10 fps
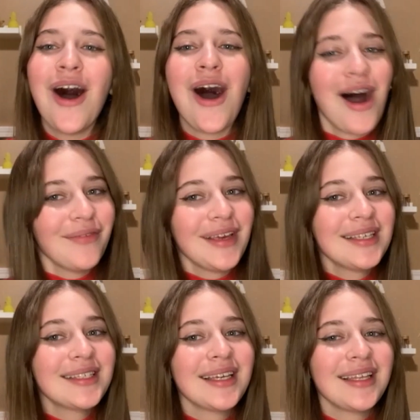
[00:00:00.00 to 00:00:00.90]

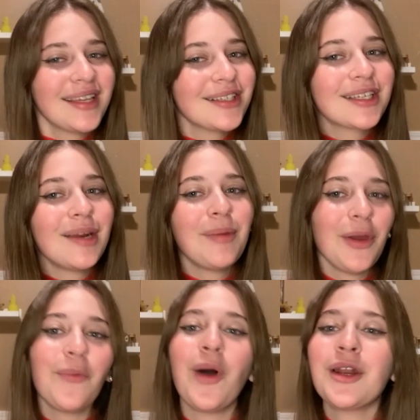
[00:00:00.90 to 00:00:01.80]
obviously there's gonna be
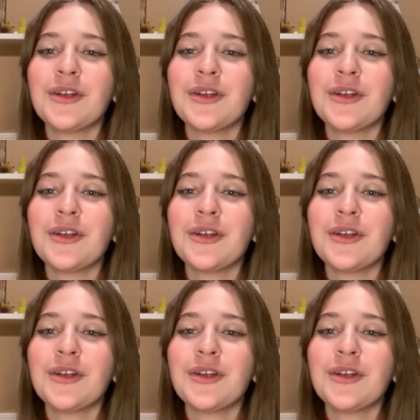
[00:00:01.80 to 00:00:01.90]
one or